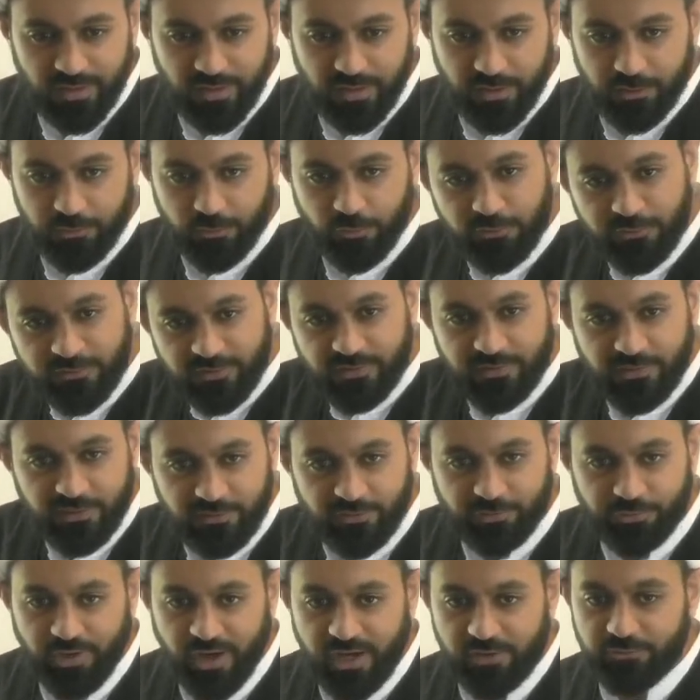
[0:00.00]
not in
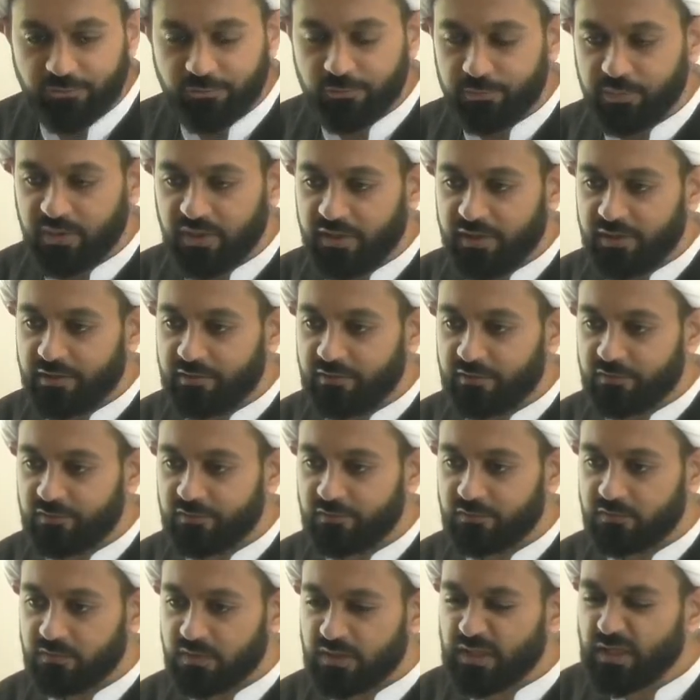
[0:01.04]
its rightful
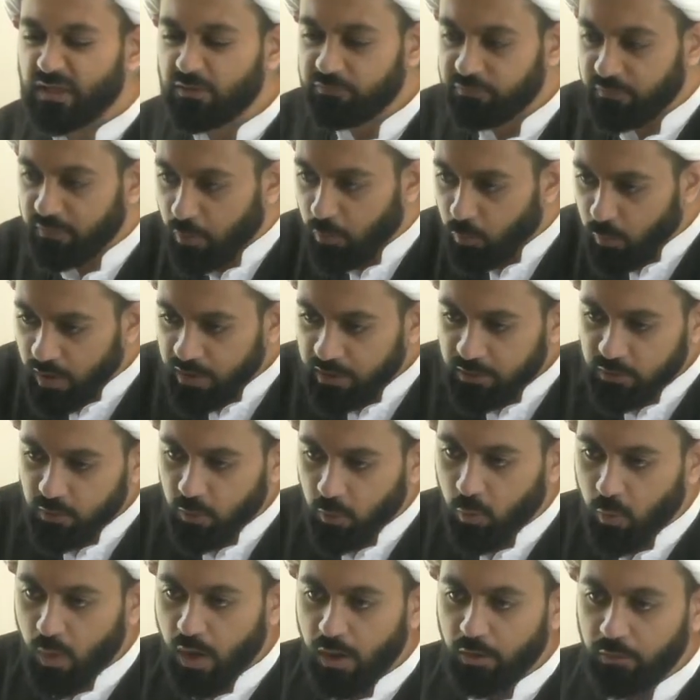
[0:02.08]
place. Give away
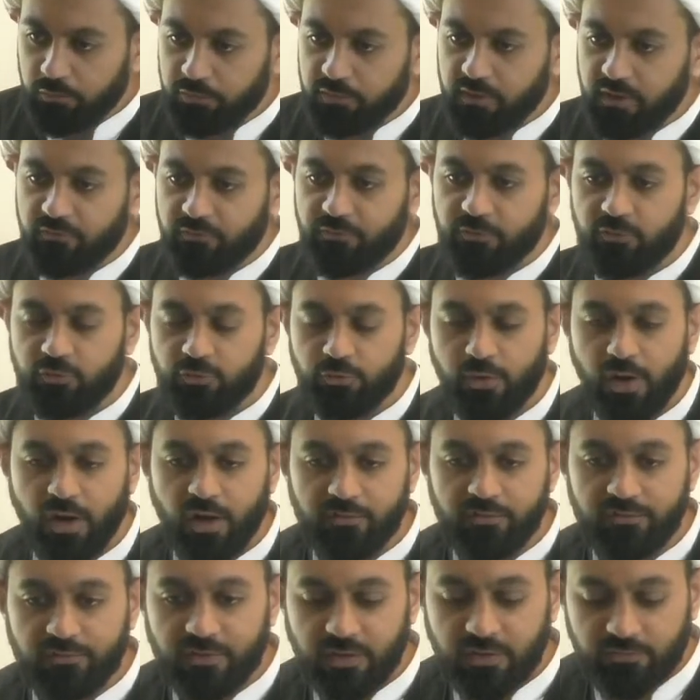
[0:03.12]
your wealth, give it to
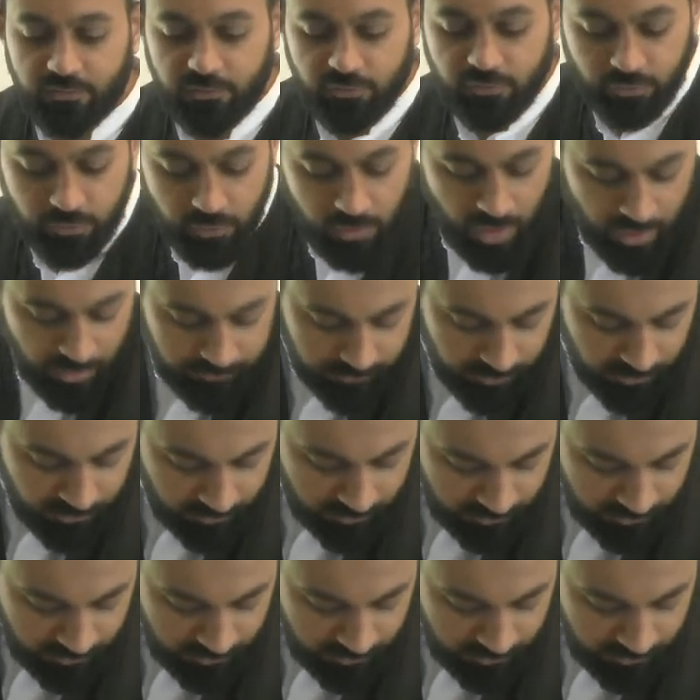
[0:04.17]
us, give it to other.